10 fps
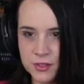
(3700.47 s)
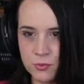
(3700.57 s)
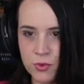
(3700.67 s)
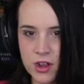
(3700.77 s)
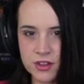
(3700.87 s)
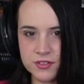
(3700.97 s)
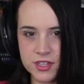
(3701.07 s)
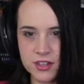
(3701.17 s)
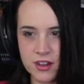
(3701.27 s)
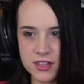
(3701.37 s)
The rock of
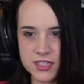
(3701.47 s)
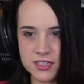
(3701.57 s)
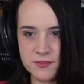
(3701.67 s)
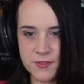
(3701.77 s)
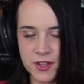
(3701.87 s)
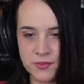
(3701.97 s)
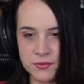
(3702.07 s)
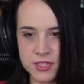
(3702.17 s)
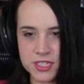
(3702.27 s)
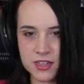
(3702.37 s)
the gods that fell
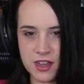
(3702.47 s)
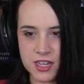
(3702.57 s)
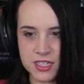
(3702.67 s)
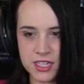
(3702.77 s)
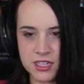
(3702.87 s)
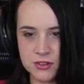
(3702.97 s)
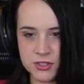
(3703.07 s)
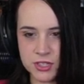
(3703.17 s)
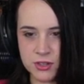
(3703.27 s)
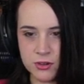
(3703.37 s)
from the sky ten
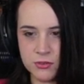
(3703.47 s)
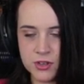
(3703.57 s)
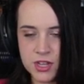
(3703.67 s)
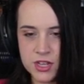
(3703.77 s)
years ago